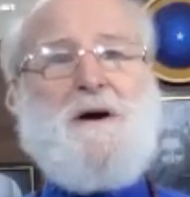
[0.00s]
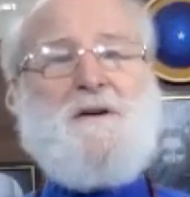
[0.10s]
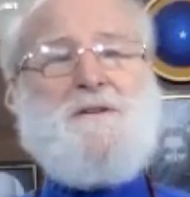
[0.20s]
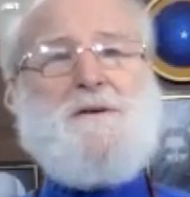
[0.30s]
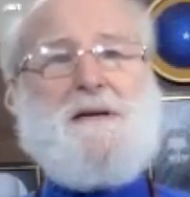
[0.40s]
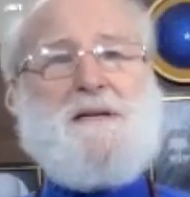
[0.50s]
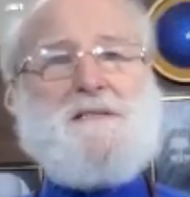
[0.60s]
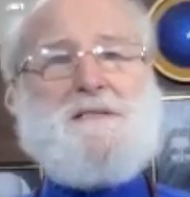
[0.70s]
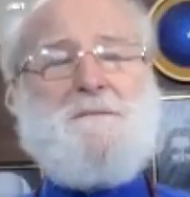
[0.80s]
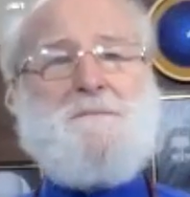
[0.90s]
our
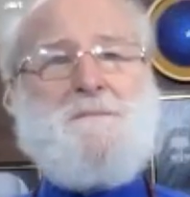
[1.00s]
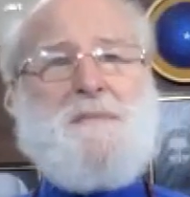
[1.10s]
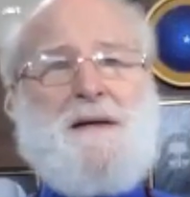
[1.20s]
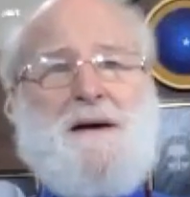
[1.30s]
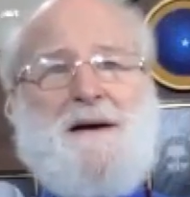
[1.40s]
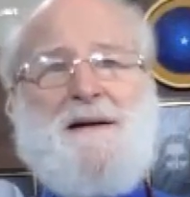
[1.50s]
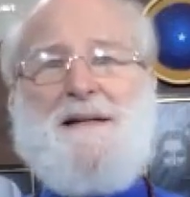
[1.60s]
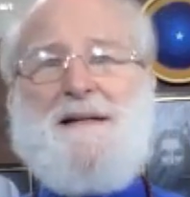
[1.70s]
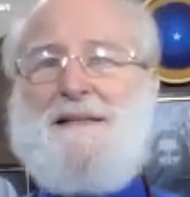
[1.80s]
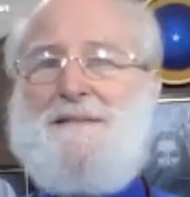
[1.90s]
duties
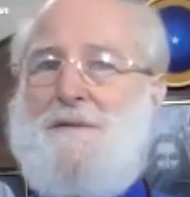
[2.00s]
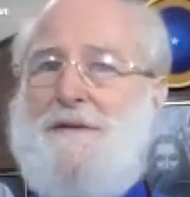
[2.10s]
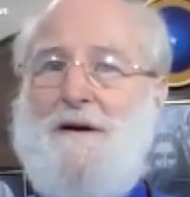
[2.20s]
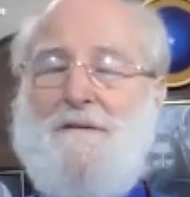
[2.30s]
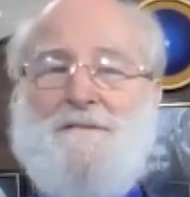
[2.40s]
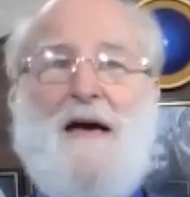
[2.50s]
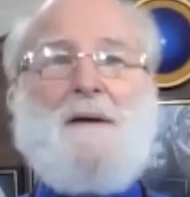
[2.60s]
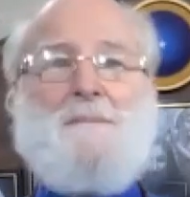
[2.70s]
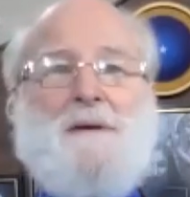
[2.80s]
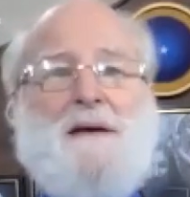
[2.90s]
with our
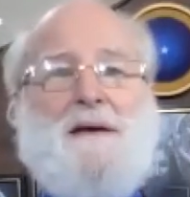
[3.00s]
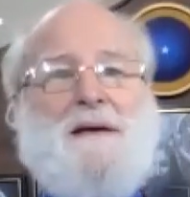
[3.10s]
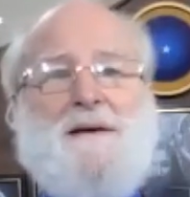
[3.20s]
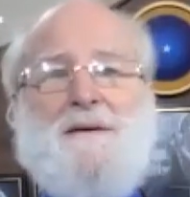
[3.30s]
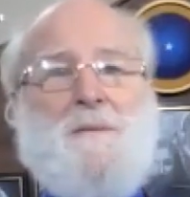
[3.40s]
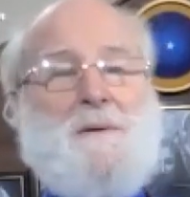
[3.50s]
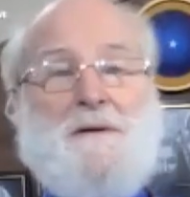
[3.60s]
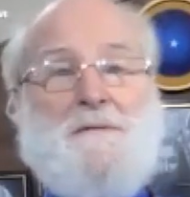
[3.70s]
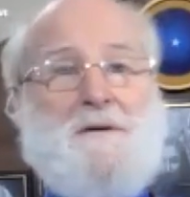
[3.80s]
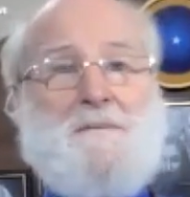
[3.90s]
family,
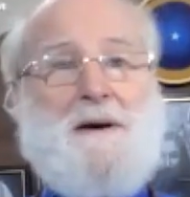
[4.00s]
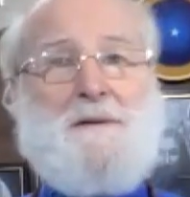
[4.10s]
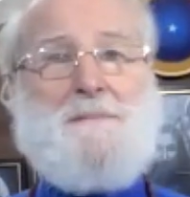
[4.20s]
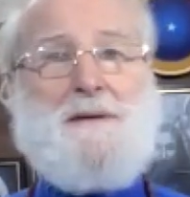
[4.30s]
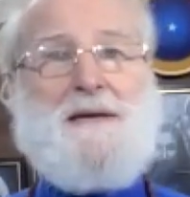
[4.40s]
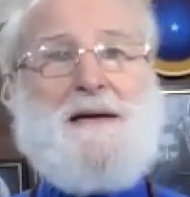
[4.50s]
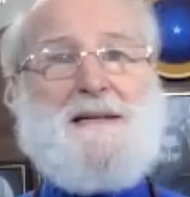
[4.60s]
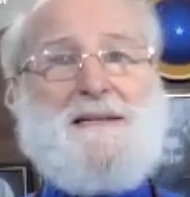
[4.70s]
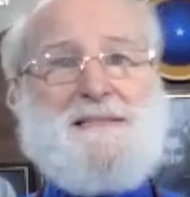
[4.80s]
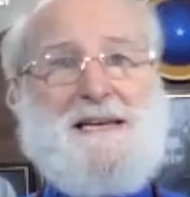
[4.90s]
whatever it might be, and
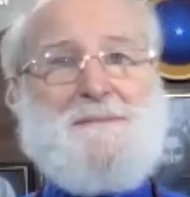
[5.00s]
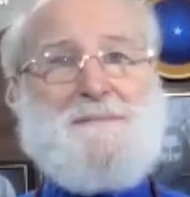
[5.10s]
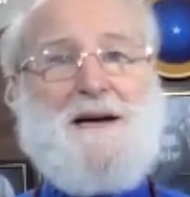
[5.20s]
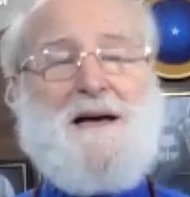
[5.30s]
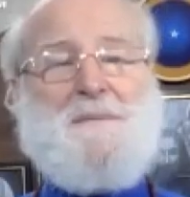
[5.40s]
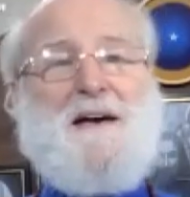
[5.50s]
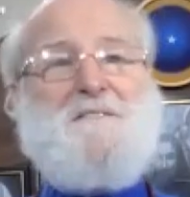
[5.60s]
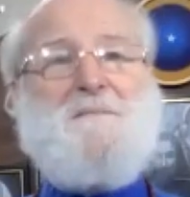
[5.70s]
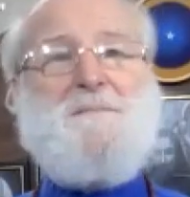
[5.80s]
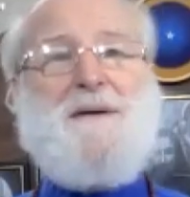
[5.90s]
at the same time
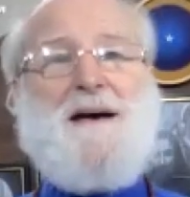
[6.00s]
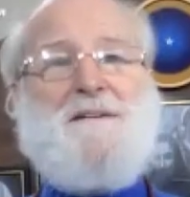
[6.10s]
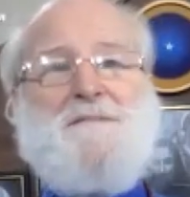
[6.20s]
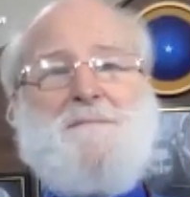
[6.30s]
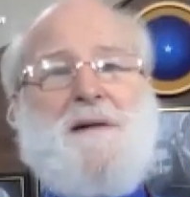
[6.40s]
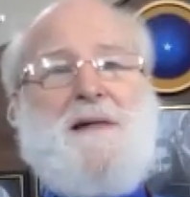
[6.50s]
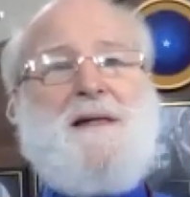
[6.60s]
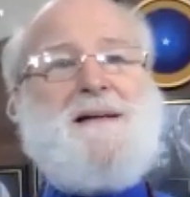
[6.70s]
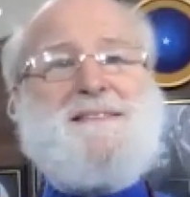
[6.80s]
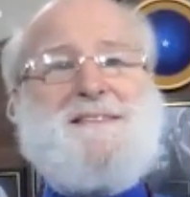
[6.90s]
have
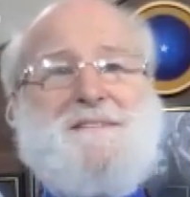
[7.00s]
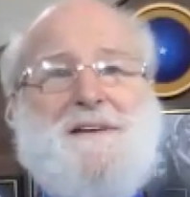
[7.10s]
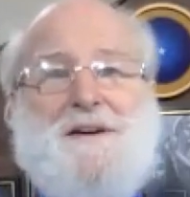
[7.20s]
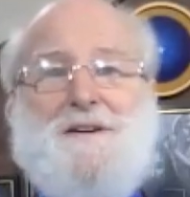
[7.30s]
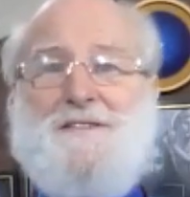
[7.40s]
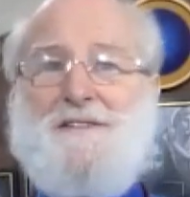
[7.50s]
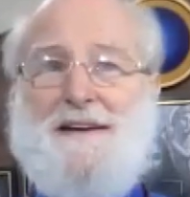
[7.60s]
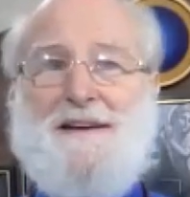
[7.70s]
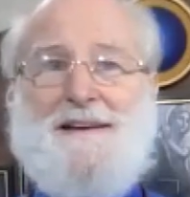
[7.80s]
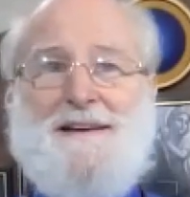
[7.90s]
lots of
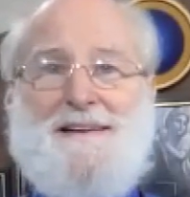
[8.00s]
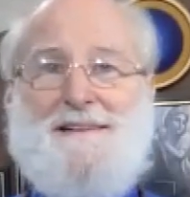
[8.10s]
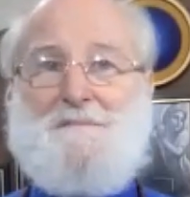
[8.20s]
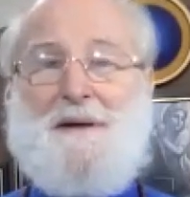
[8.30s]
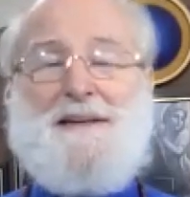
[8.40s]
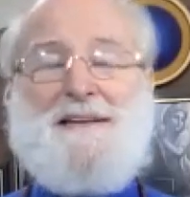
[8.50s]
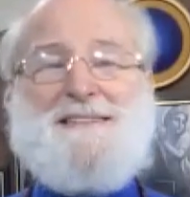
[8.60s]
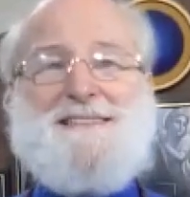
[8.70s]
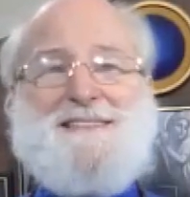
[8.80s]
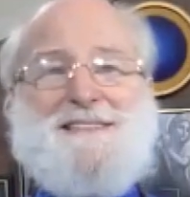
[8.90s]
energy, in many
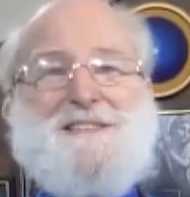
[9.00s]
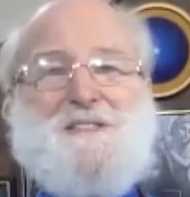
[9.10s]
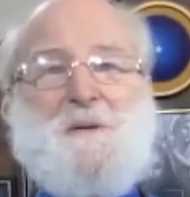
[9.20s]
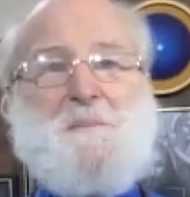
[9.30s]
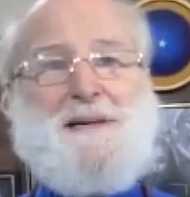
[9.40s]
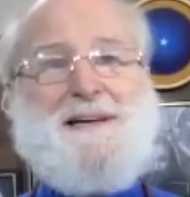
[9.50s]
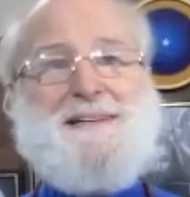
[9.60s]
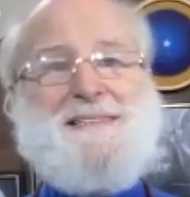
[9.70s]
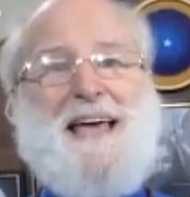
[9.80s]
instances surplus